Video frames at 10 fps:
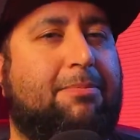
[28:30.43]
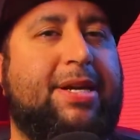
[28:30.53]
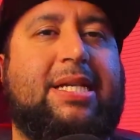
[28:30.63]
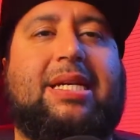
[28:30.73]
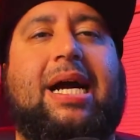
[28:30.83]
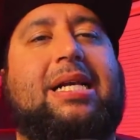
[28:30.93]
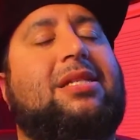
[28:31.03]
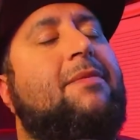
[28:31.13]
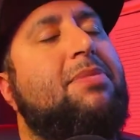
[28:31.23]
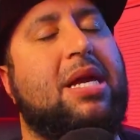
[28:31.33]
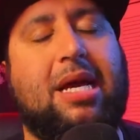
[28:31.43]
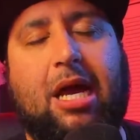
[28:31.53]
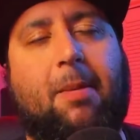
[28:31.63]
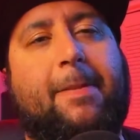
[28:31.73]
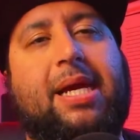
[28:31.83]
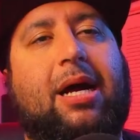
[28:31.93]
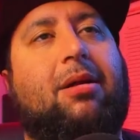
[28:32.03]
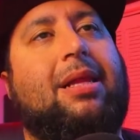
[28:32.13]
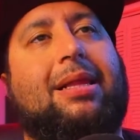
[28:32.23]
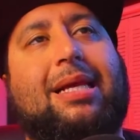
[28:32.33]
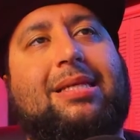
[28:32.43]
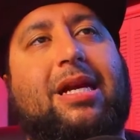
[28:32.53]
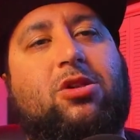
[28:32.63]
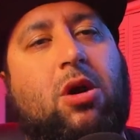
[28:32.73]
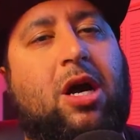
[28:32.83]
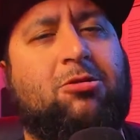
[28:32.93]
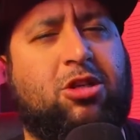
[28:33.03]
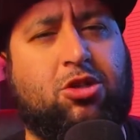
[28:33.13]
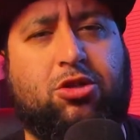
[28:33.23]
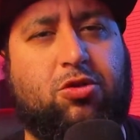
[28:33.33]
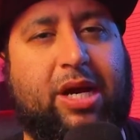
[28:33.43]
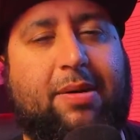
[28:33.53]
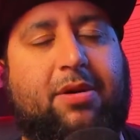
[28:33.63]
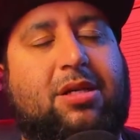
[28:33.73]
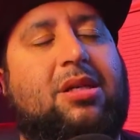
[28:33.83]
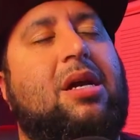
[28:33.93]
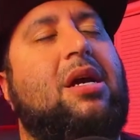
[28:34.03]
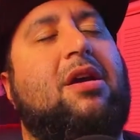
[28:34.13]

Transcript: Please, guys, help me out. Let's get to 100 subscribers.